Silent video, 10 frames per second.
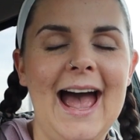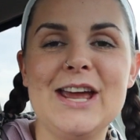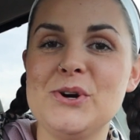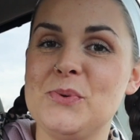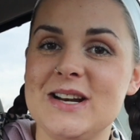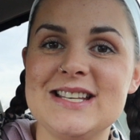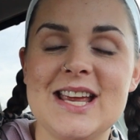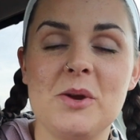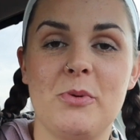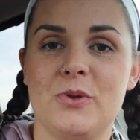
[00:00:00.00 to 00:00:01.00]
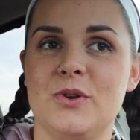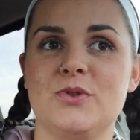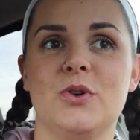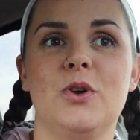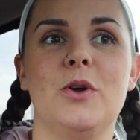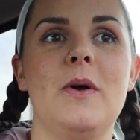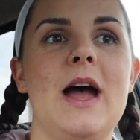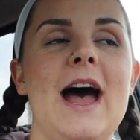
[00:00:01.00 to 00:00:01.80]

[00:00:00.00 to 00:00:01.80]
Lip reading: I don't want to take birth control.